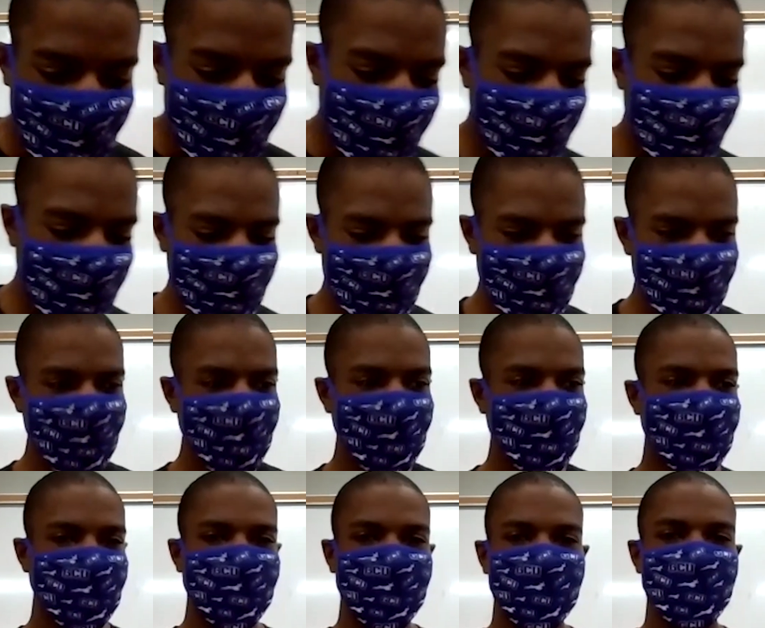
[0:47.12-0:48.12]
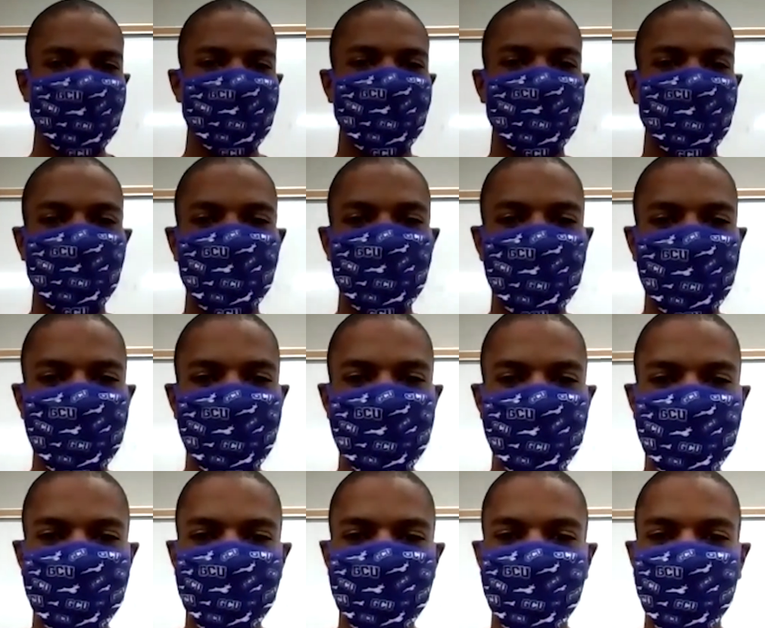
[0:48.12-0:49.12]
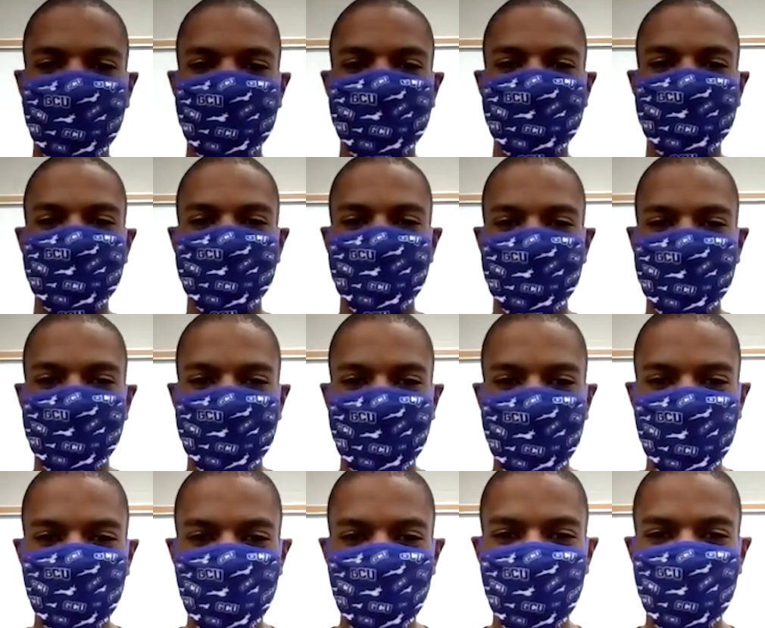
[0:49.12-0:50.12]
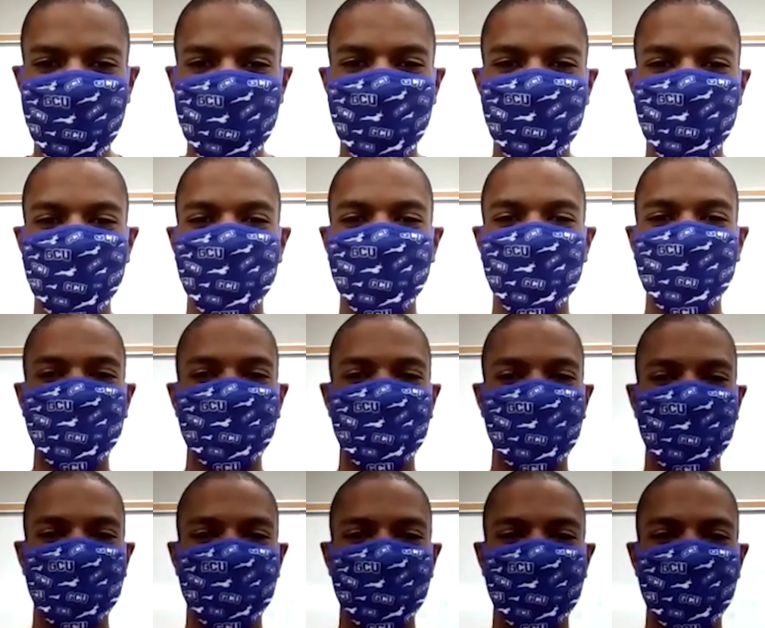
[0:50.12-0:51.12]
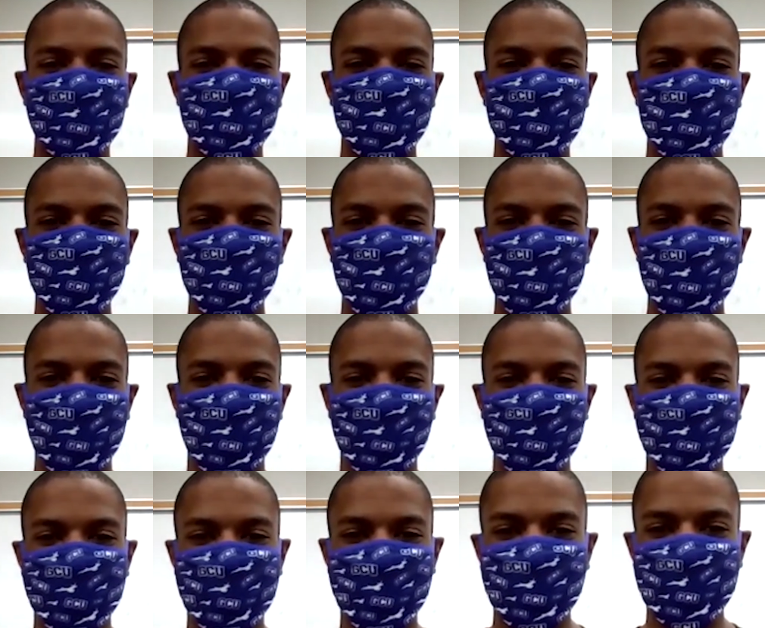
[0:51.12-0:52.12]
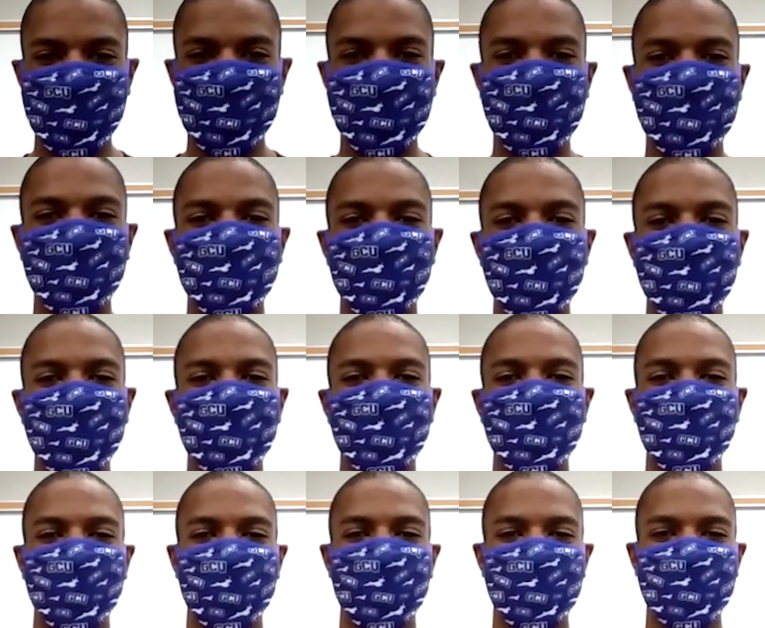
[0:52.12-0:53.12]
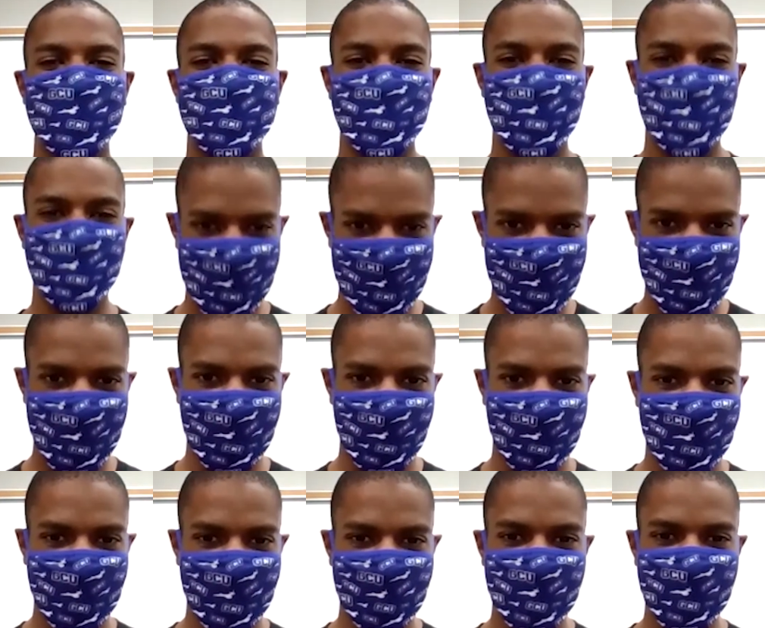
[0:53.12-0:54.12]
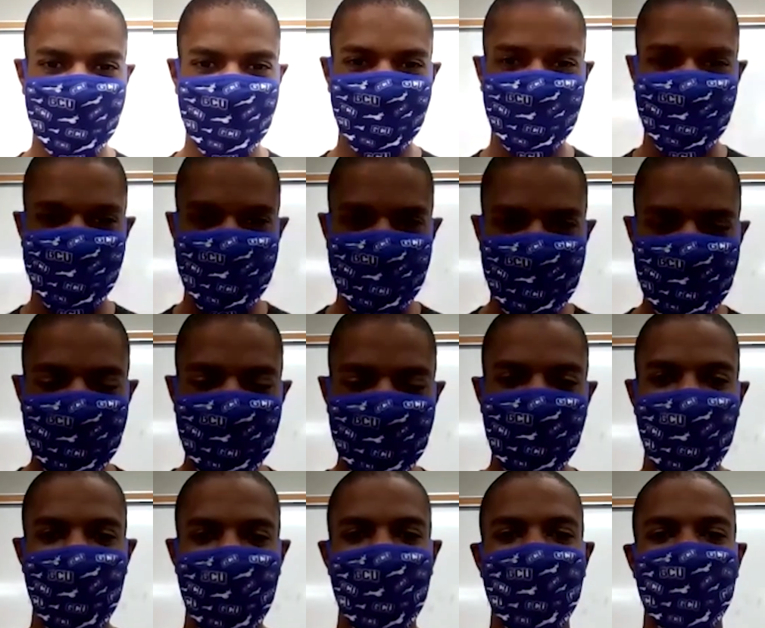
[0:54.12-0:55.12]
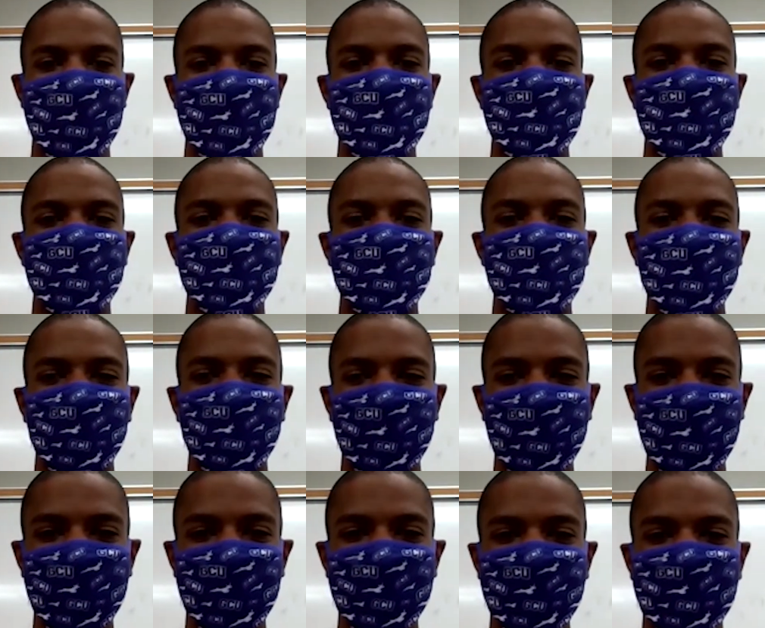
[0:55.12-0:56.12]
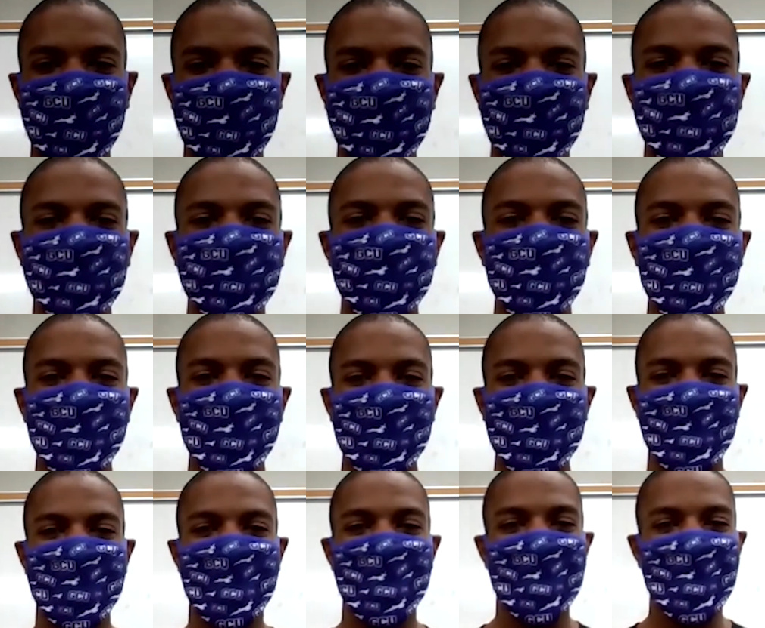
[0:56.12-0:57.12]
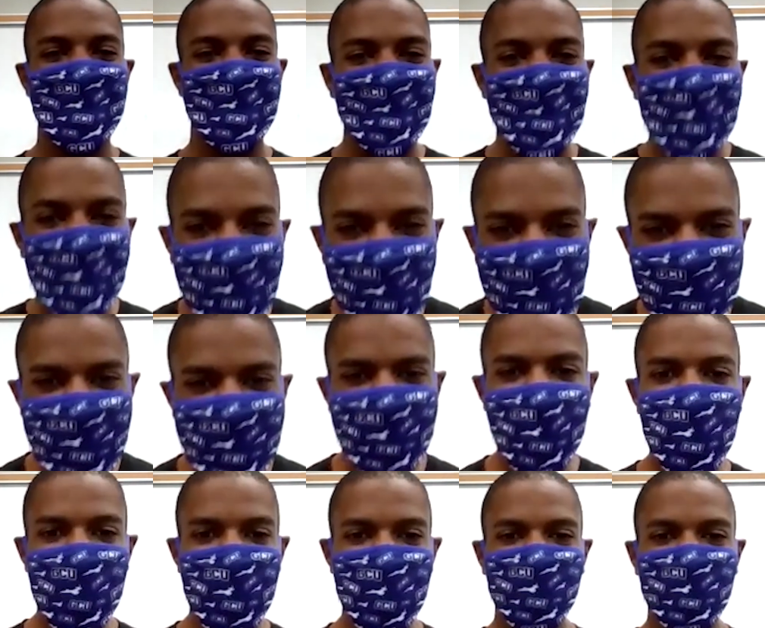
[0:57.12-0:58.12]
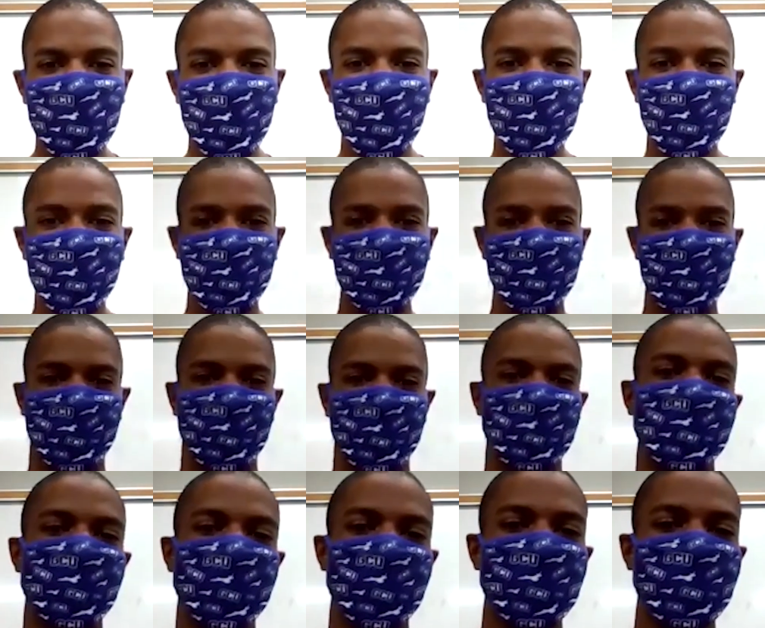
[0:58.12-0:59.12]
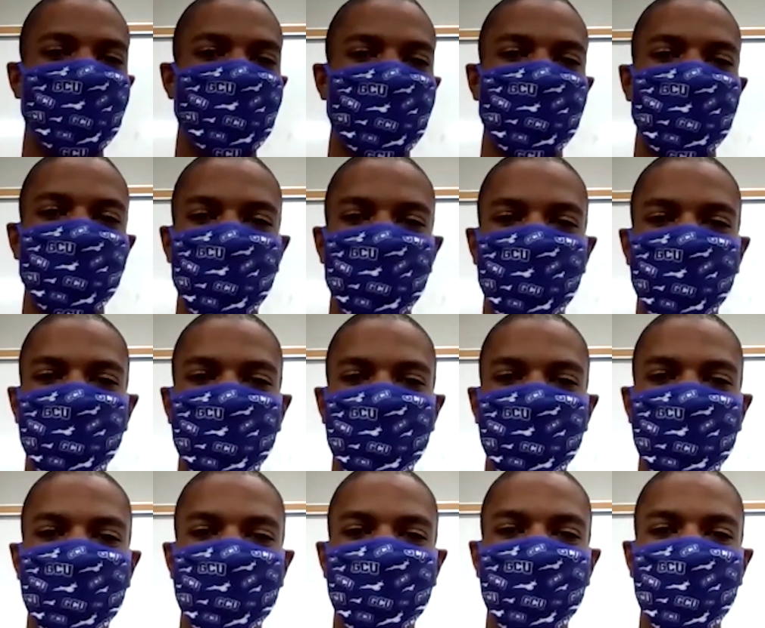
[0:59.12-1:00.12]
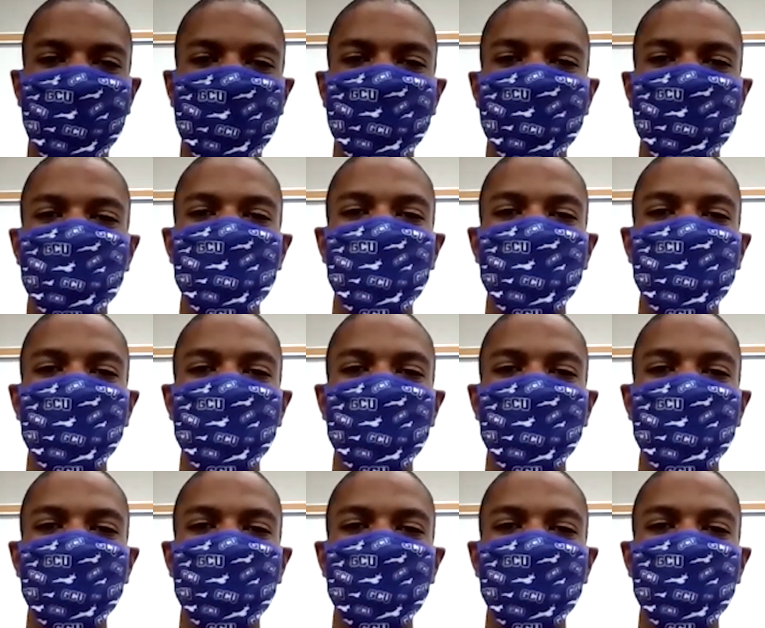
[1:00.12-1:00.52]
I have always gotten commercials on the TV as a kid, and I would see it, and there was something about it, when you're in the